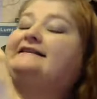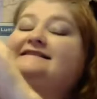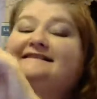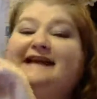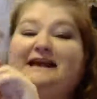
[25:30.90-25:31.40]

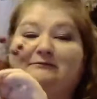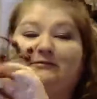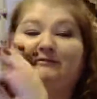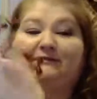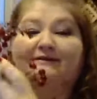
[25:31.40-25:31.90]
It's tape.
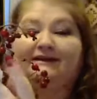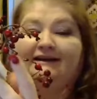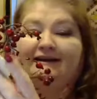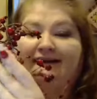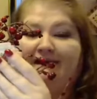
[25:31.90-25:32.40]

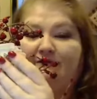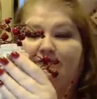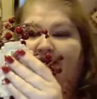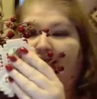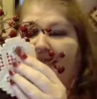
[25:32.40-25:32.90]
That
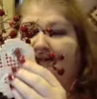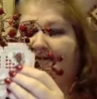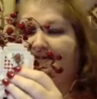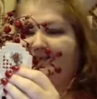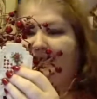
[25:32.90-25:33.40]
red
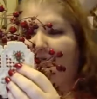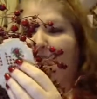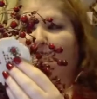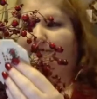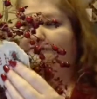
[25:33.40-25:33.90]
is tape.
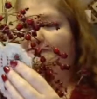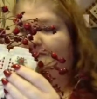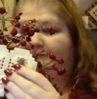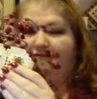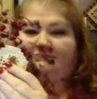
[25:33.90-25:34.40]

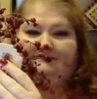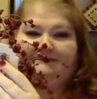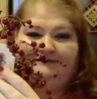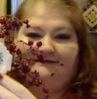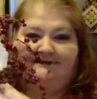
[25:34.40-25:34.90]

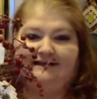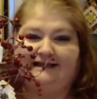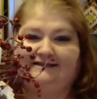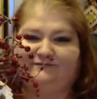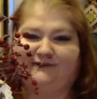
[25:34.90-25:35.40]

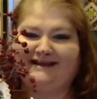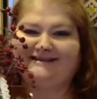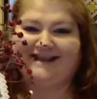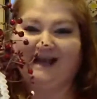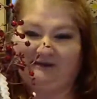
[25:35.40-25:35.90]
It's
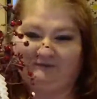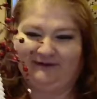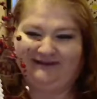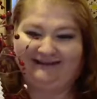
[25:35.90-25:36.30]
red tape.